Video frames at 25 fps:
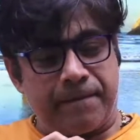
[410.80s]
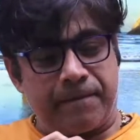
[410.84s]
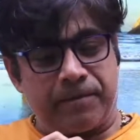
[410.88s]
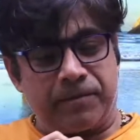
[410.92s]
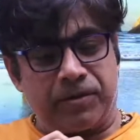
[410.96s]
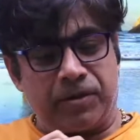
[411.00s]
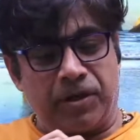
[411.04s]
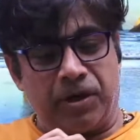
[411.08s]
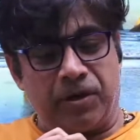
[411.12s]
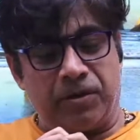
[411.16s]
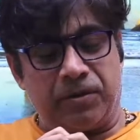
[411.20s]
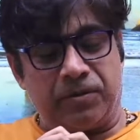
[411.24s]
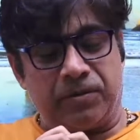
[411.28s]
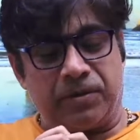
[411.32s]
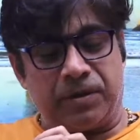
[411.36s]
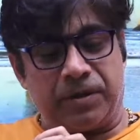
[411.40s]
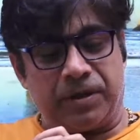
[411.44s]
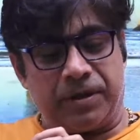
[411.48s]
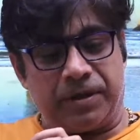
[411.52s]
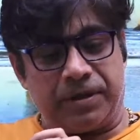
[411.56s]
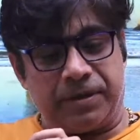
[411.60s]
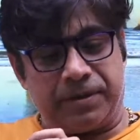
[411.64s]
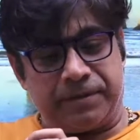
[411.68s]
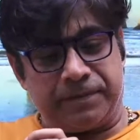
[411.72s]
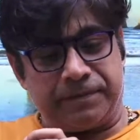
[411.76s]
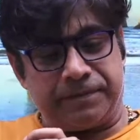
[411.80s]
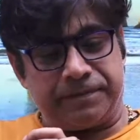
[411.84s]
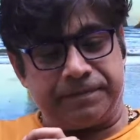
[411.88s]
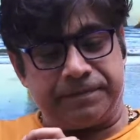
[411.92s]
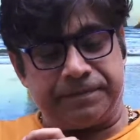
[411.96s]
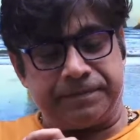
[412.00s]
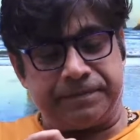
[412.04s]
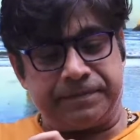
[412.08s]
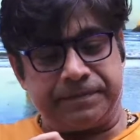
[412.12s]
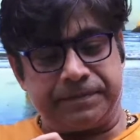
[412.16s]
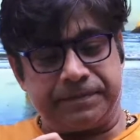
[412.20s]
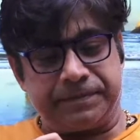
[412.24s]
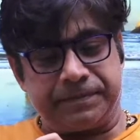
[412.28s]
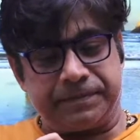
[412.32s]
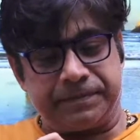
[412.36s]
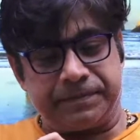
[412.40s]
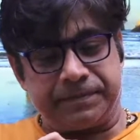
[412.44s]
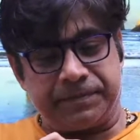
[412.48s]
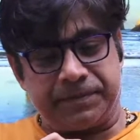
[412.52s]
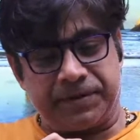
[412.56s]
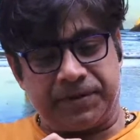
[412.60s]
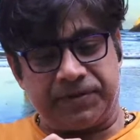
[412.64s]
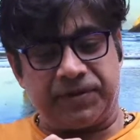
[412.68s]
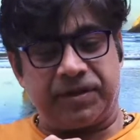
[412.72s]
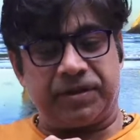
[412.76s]
Now,
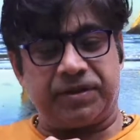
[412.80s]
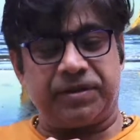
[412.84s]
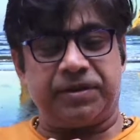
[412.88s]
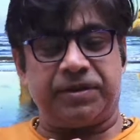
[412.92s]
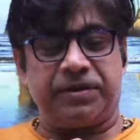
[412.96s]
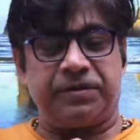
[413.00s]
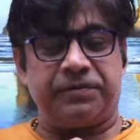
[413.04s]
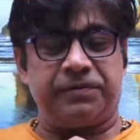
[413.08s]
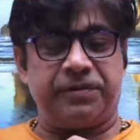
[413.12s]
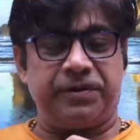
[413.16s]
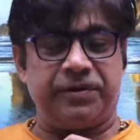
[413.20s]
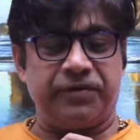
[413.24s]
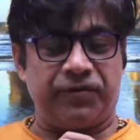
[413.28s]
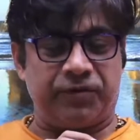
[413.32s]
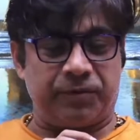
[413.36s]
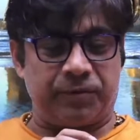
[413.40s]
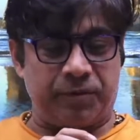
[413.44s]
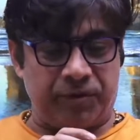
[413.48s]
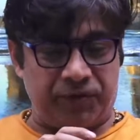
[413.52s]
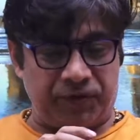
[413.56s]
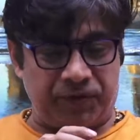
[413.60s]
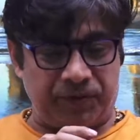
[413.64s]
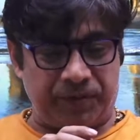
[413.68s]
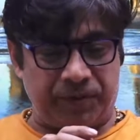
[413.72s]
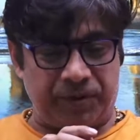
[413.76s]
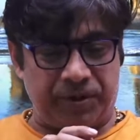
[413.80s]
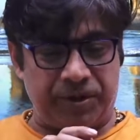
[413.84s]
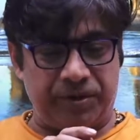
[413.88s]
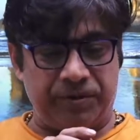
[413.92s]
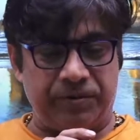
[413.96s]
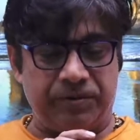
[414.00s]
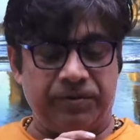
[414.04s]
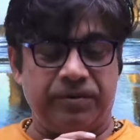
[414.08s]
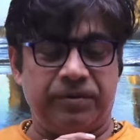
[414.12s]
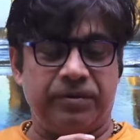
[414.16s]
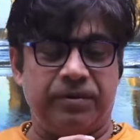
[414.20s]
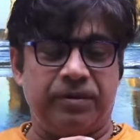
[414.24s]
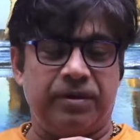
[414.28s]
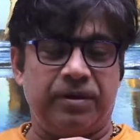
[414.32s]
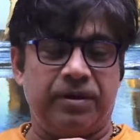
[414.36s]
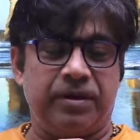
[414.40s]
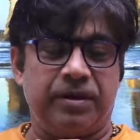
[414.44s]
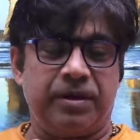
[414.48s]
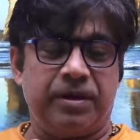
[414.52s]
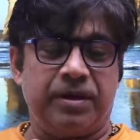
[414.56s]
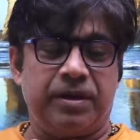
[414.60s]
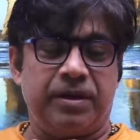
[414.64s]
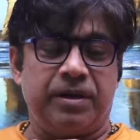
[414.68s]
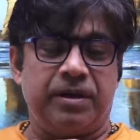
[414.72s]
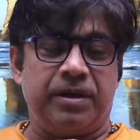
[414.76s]
these are the reference books for you.
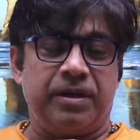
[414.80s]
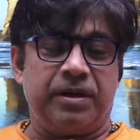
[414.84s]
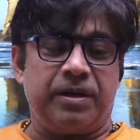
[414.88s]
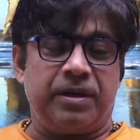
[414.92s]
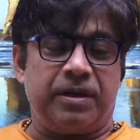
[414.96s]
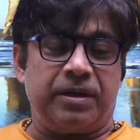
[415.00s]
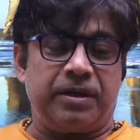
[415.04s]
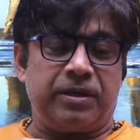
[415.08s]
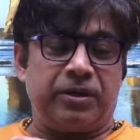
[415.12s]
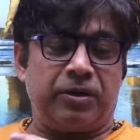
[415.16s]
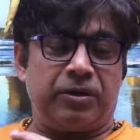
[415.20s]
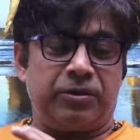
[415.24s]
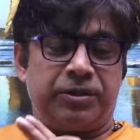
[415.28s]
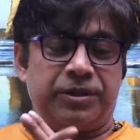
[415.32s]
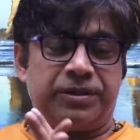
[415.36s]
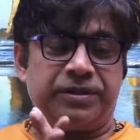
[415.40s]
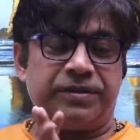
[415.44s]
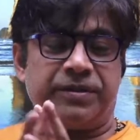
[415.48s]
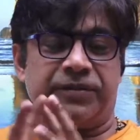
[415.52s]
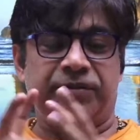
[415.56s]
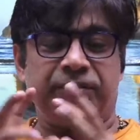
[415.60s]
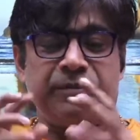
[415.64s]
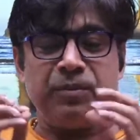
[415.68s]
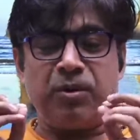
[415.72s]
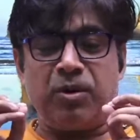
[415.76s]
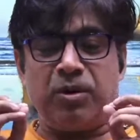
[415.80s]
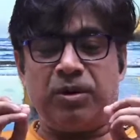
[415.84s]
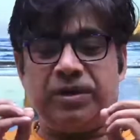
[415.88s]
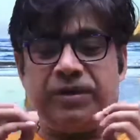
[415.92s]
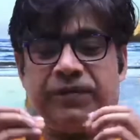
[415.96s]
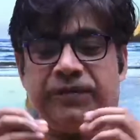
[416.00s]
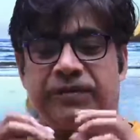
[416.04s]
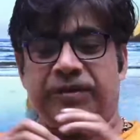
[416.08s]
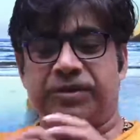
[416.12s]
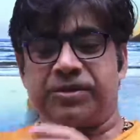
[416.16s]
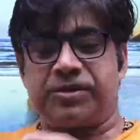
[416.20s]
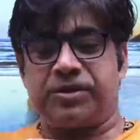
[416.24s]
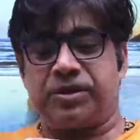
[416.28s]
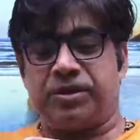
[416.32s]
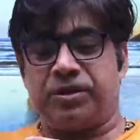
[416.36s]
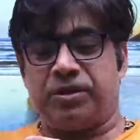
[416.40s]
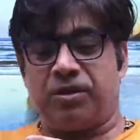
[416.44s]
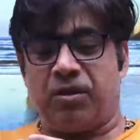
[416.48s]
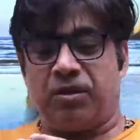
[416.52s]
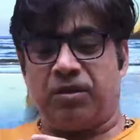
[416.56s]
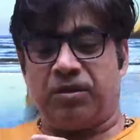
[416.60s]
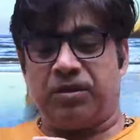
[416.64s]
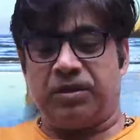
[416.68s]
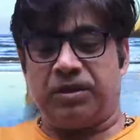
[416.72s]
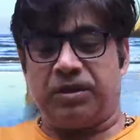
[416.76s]
Now, there is a small discussion
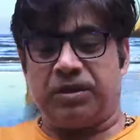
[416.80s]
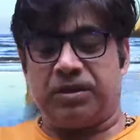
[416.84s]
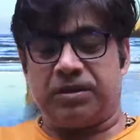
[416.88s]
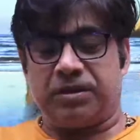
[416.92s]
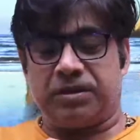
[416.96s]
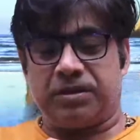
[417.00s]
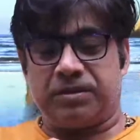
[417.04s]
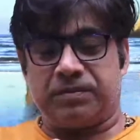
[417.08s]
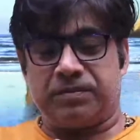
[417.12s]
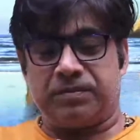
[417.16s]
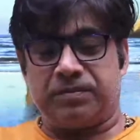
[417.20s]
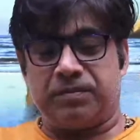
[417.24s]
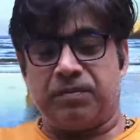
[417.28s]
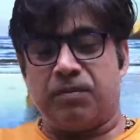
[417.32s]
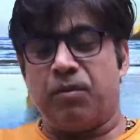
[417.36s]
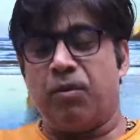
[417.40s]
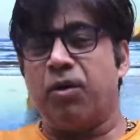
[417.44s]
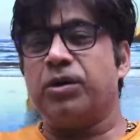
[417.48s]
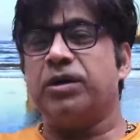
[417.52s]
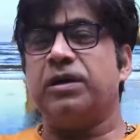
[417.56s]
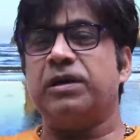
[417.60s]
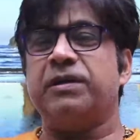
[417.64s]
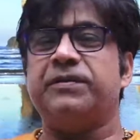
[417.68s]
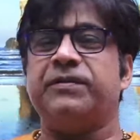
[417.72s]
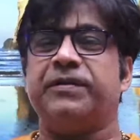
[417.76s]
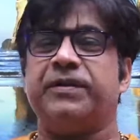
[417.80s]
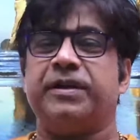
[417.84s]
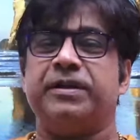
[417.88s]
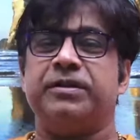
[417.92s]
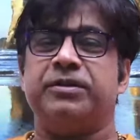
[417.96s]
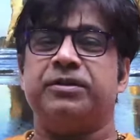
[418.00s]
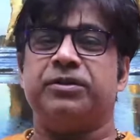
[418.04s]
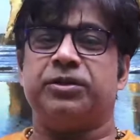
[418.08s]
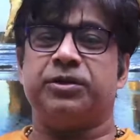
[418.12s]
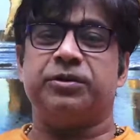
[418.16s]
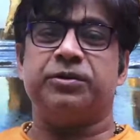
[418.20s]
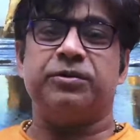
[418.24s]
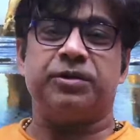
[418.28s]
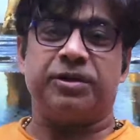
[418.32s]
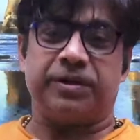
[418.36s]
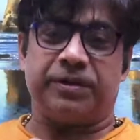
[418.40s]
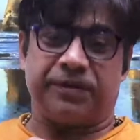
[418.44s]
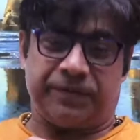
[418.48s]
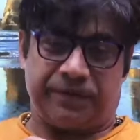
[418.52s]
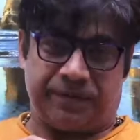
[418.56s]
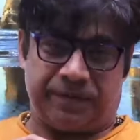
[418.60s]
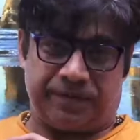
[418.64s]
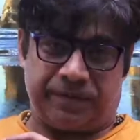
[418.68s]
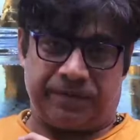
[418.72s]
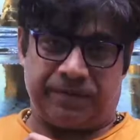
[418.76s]
on models and
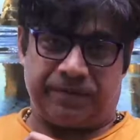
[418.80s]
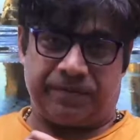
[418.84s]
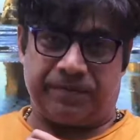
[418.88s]
theories.